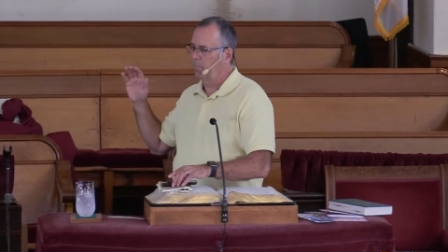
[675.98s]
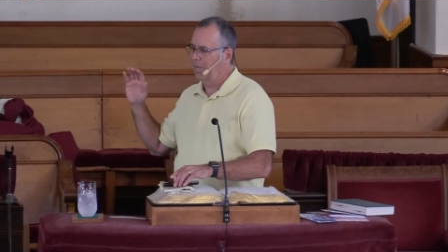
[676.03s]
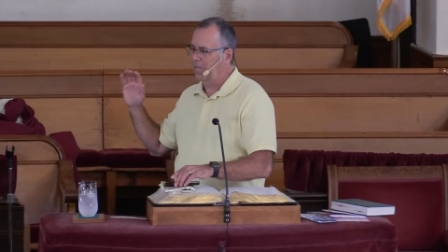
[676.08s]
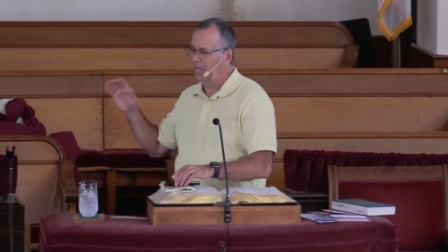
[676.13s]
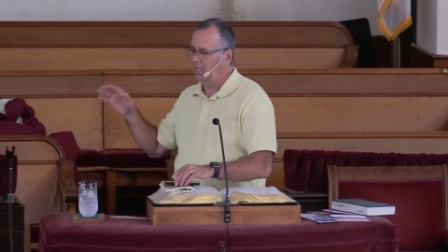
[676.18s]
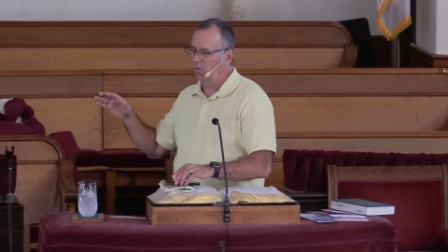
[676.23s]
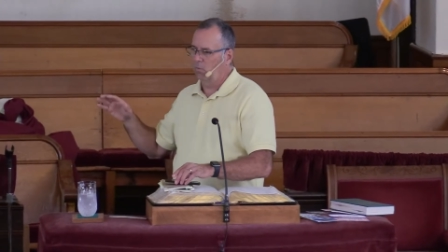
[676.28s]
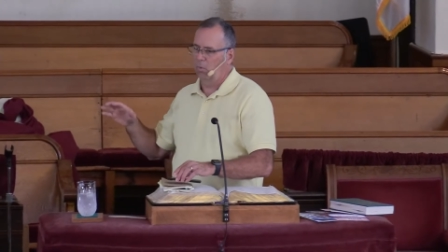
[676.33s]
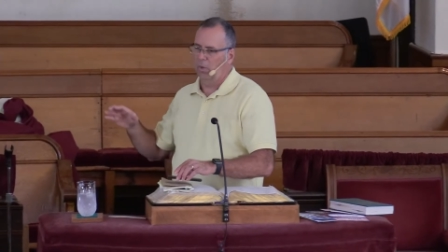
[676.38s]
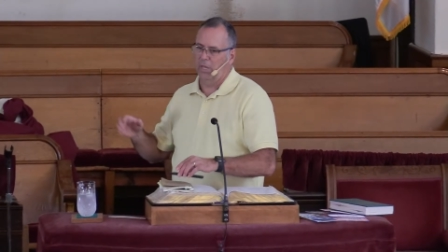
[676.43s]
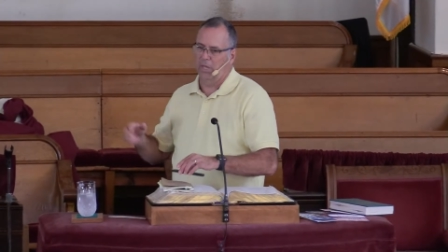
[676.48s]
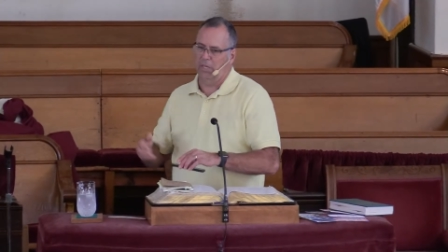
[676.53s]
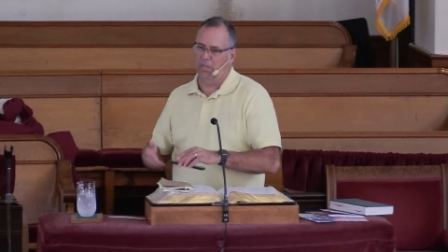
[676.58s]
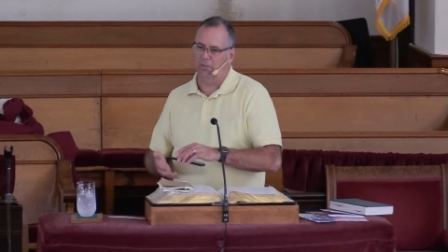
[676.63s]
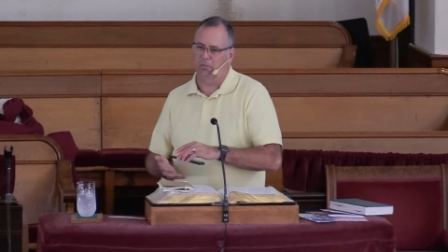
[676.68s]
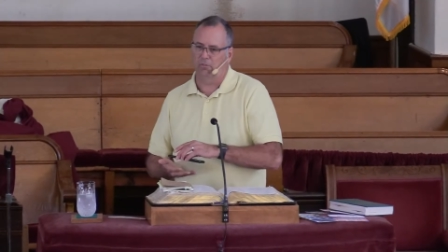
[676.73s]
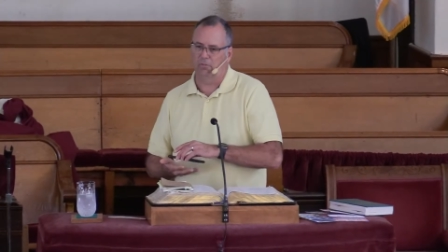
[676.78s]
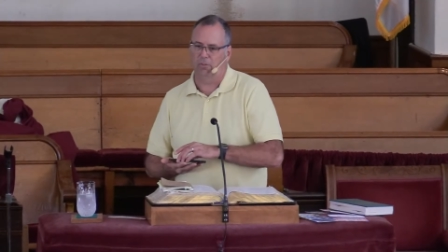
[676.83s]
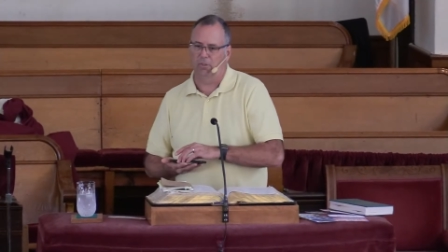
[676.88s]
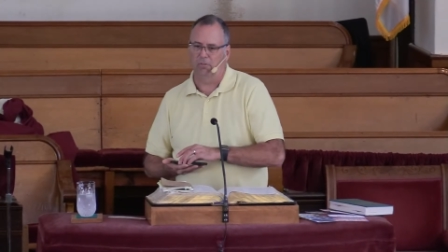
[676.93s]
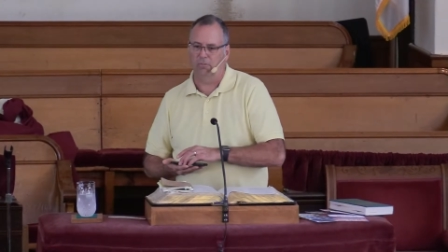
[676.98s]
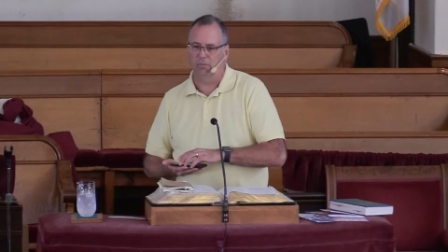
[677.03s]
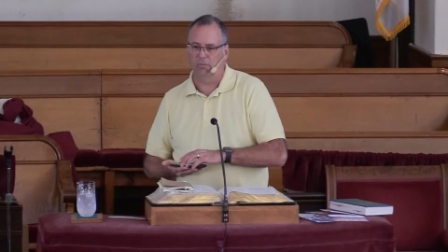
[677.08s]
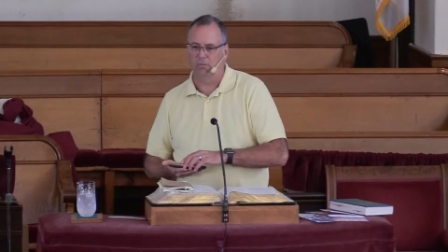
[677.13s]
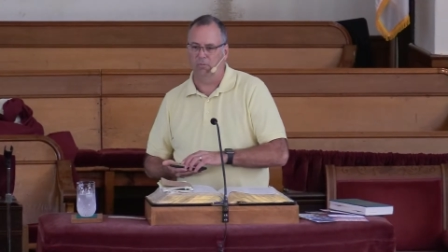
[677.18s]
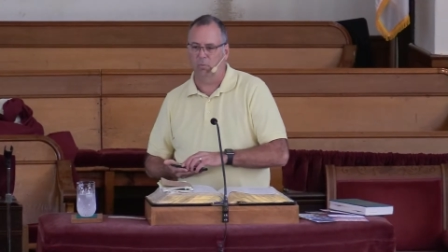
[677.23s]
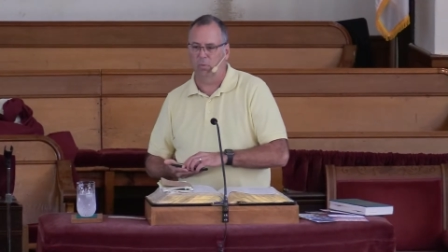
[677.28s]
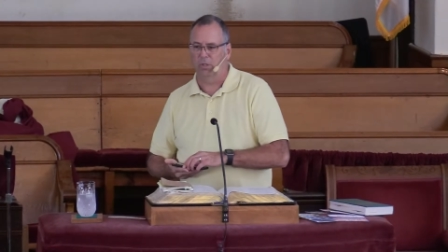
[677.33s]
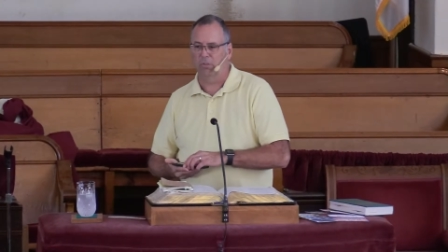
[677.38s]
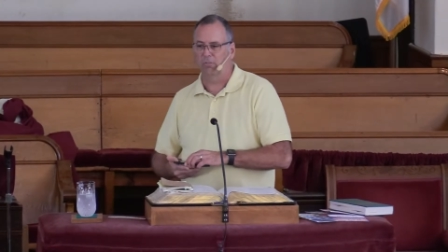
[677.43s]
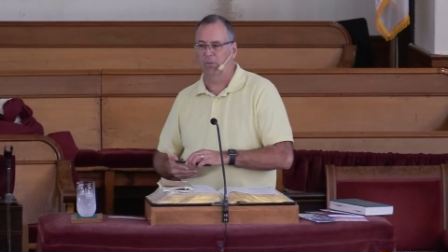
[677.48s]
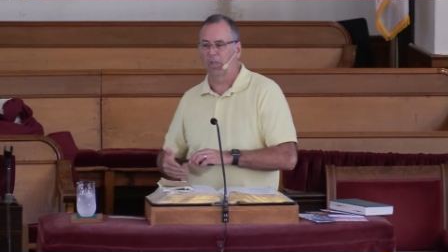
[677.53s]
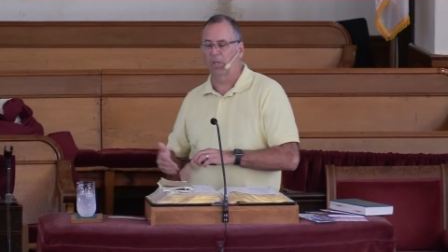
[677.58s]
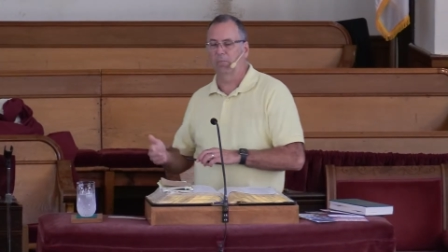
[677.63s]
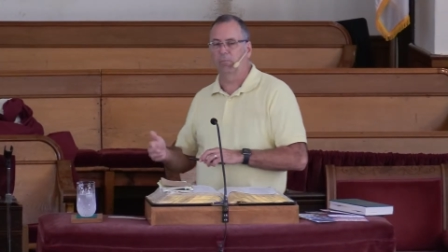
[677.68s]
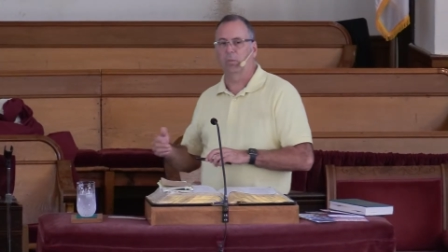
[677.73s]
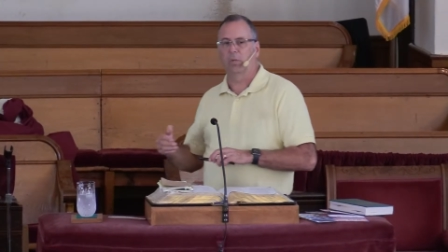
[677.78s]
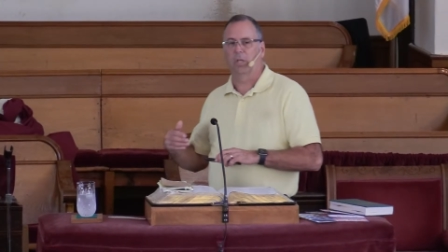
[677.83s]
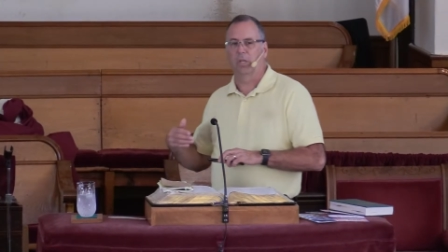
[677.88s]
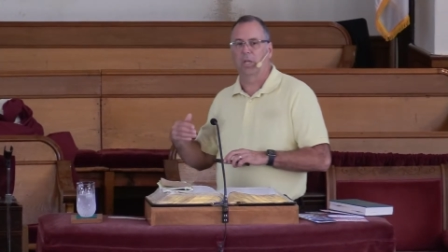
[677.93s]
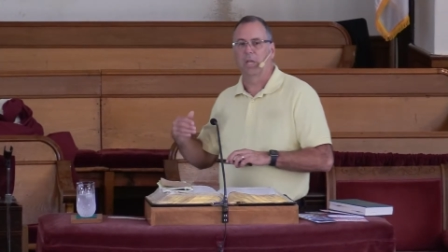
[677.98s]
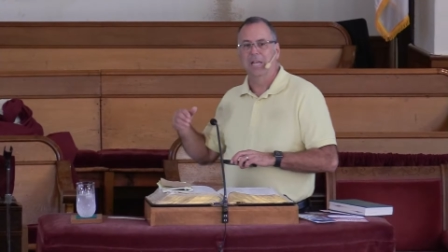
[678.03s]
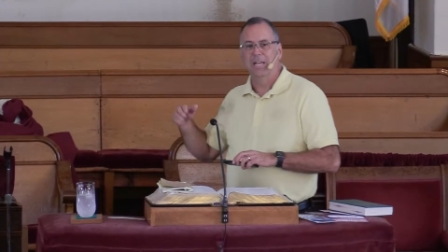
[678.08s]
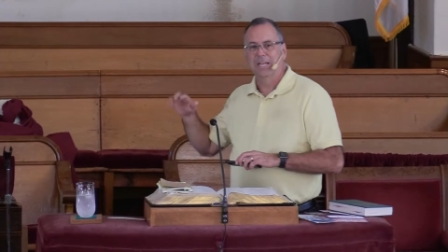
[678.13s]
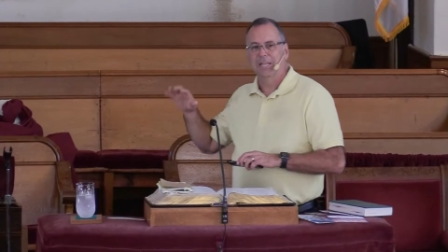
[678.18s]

many ways, this is what's happening.